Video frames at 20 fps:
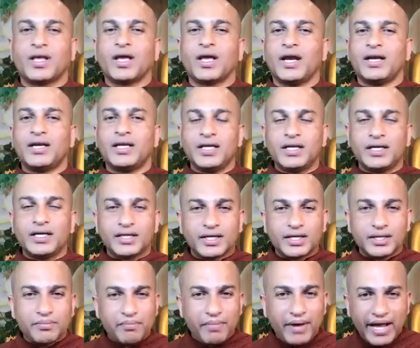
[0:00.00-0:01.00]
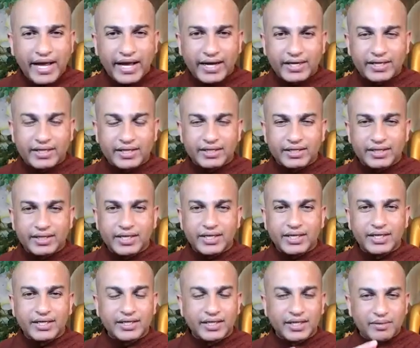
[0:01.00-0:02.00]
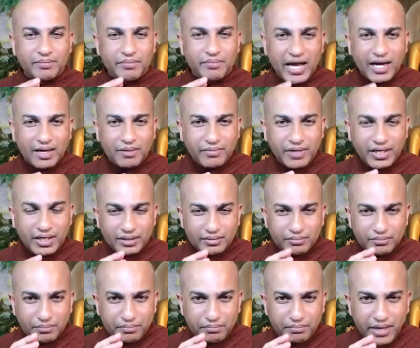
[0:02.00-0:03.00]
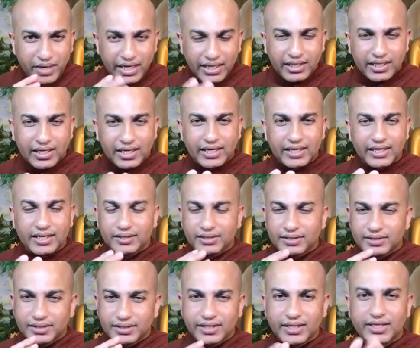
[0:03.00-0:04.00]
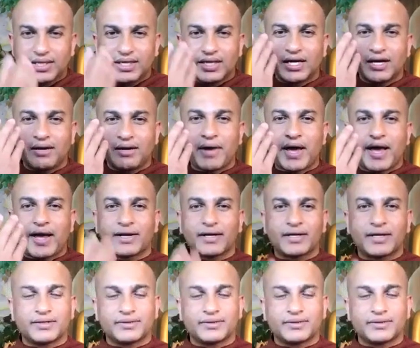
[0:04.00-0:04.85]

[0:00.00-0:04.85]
and he turned back. He turned back mean mentally, he turned back.